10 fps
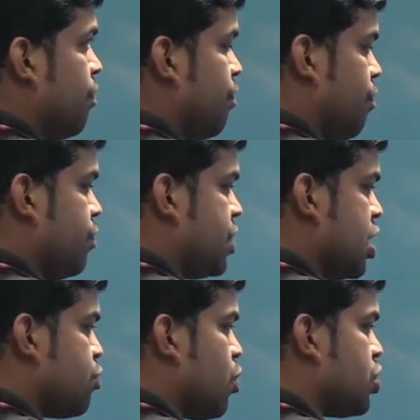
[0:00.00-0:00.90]

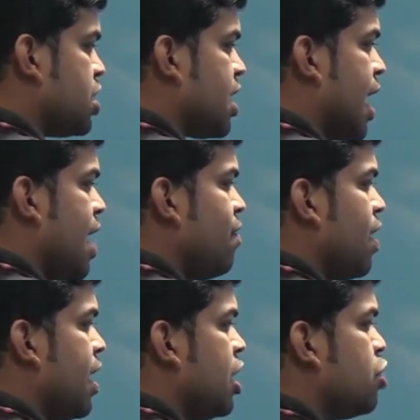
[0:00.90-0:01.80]
6 processes arrive
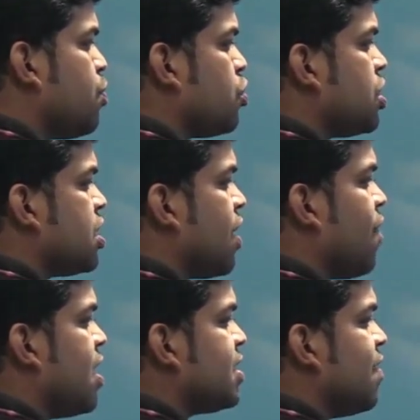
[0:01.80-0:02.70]
and each process
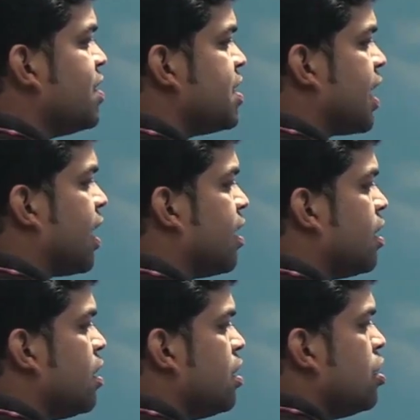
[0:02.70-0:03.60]
requires 7 seconds.
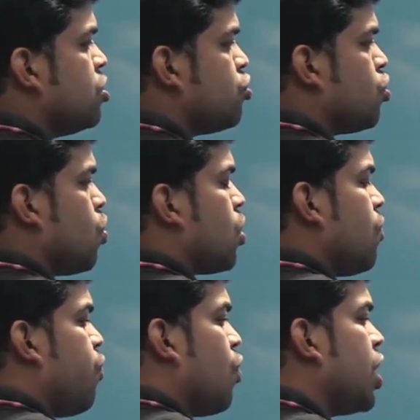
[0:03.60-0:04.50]
So, total
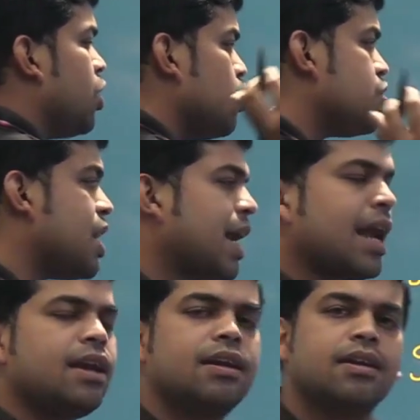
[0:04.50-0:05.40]
42
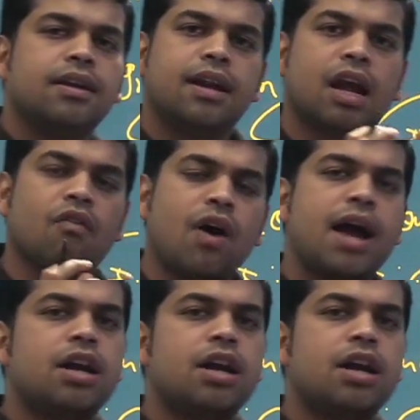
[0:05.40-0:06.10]
seconds required